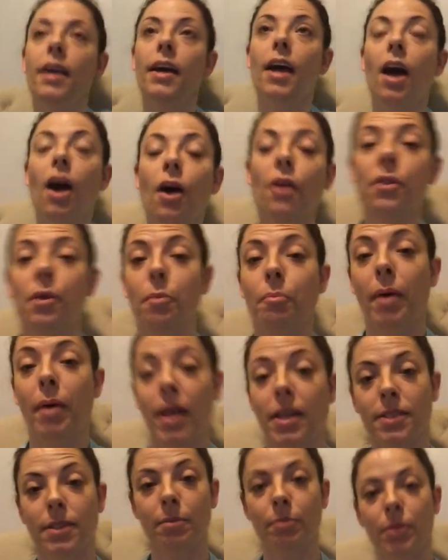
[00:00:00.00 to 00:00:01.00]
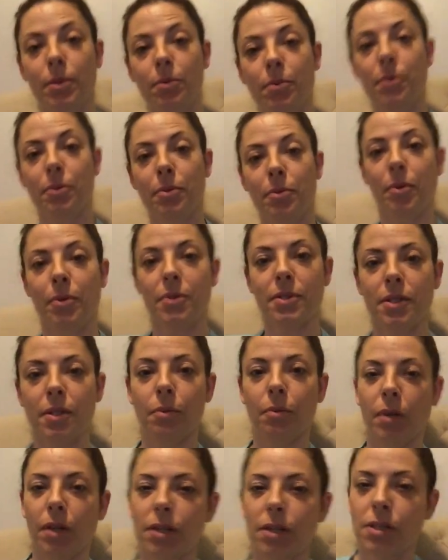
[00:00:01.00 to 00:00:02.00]
although my symptoms were mostly
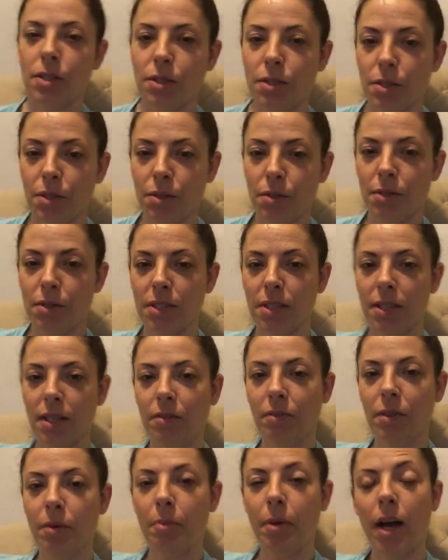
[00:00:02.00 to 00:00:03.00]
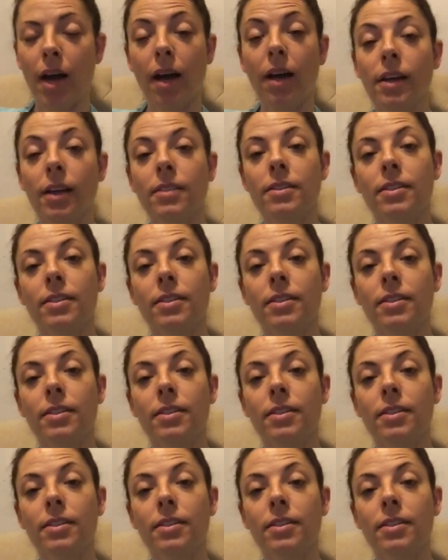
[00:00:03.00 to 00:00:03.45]
1s and 2s in every box,